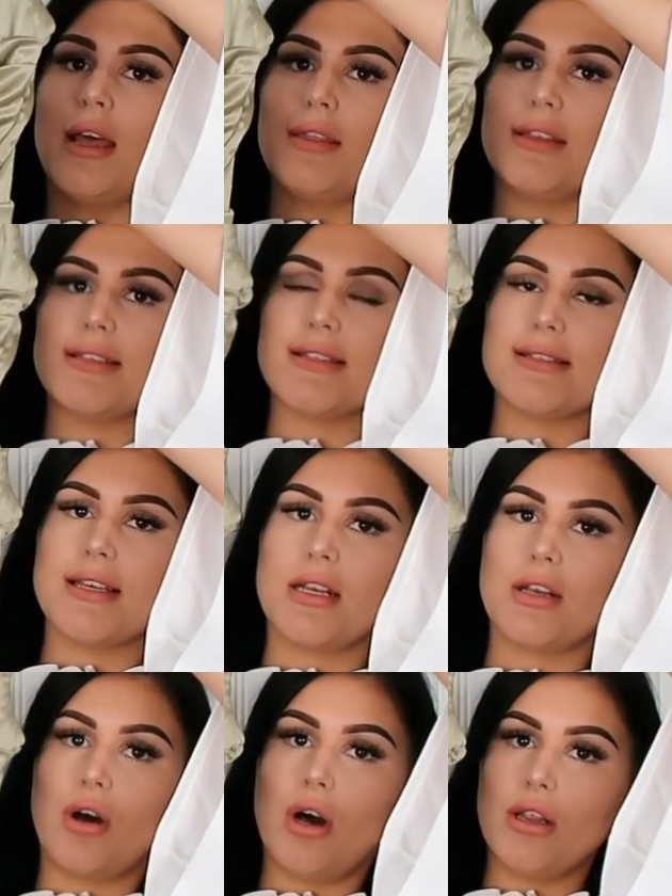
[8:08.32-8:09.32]
And this is in
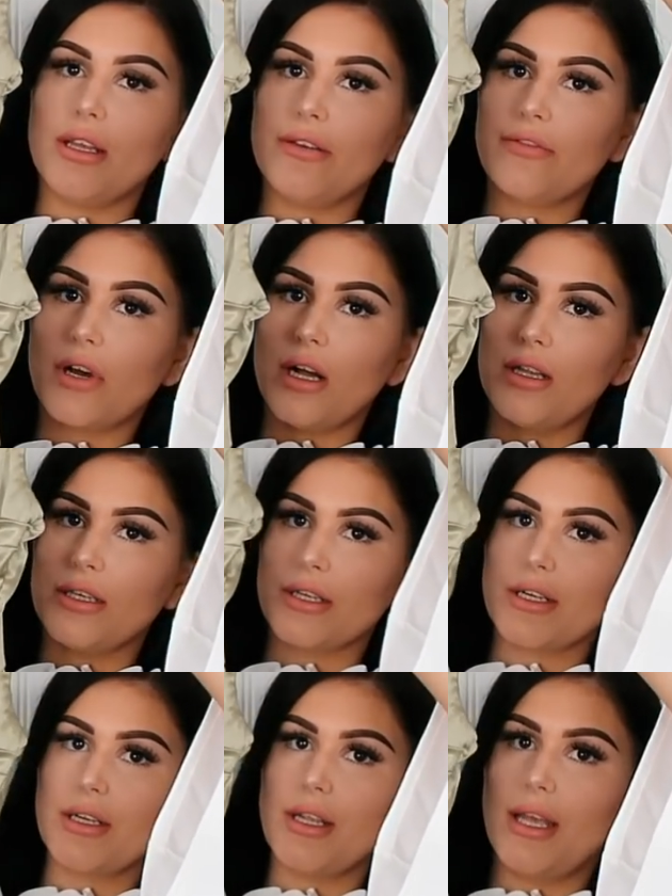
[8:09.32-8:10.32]
an olive
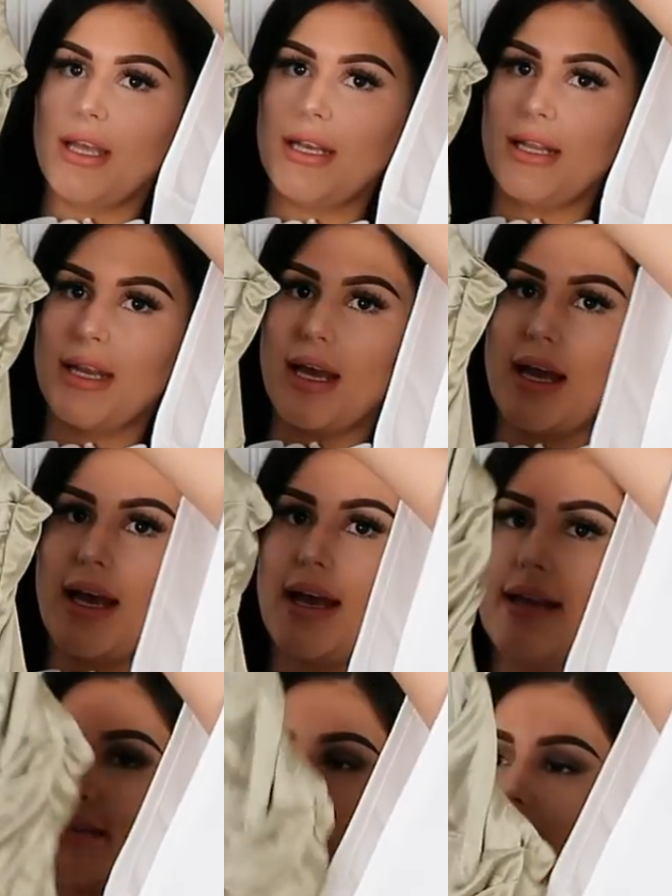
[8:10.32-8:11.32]
color, and it
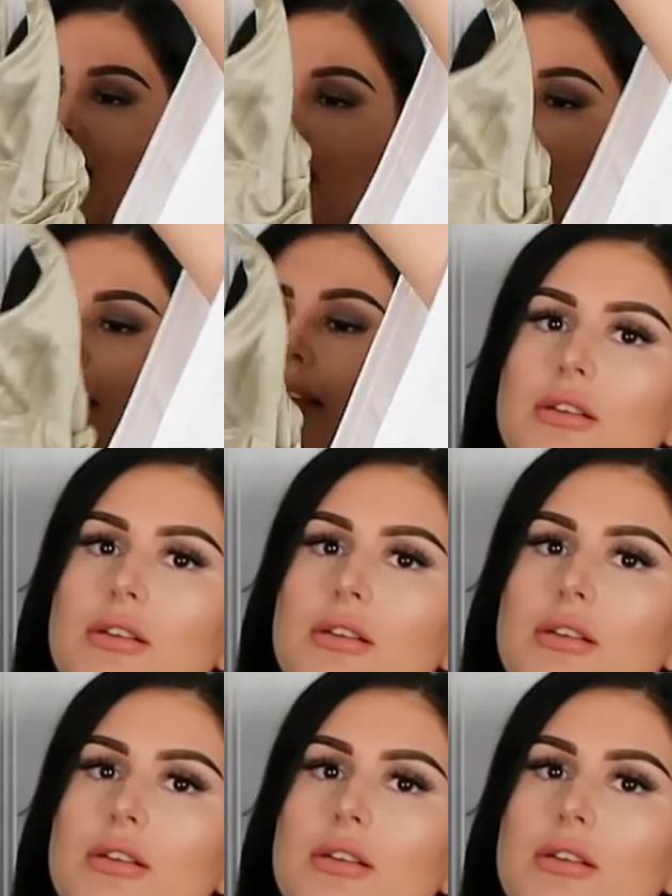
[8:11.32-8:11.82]
has like